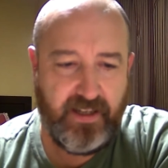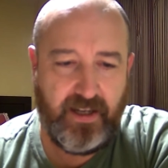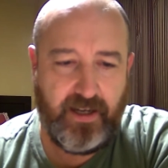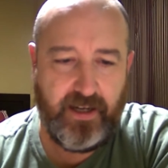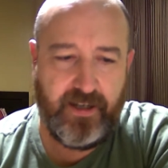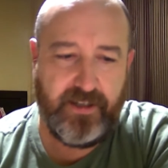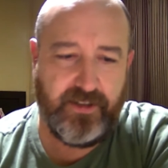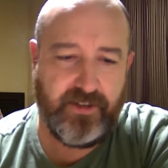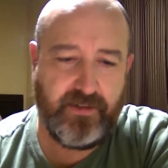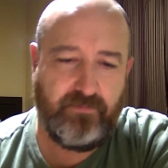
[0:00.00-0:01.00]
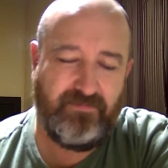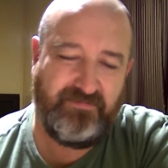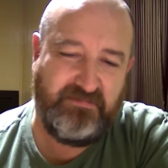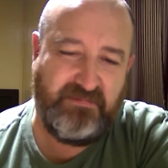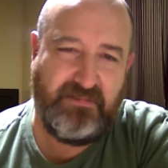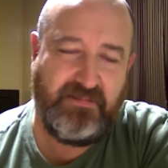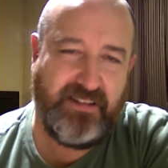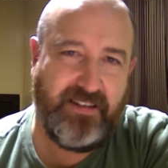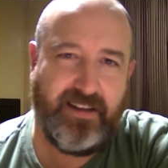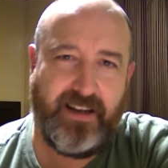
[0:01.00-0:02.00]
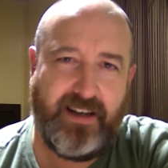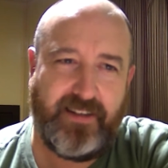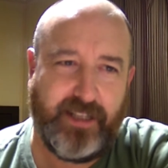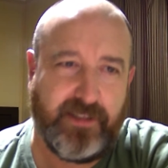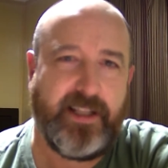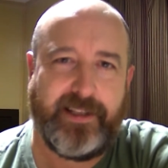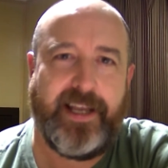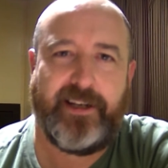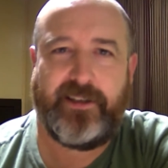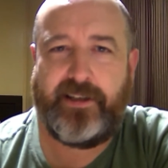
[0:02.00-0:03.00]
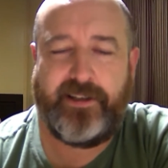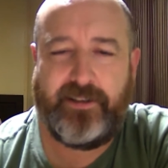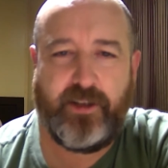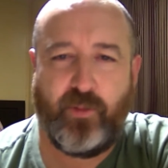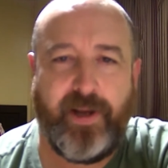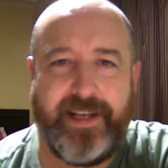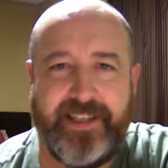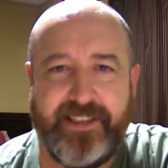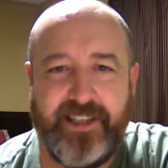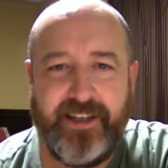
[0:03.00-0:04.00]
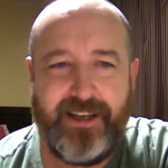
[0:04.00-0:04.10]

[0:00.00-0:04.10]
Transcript: and they'll get it. They'll win it.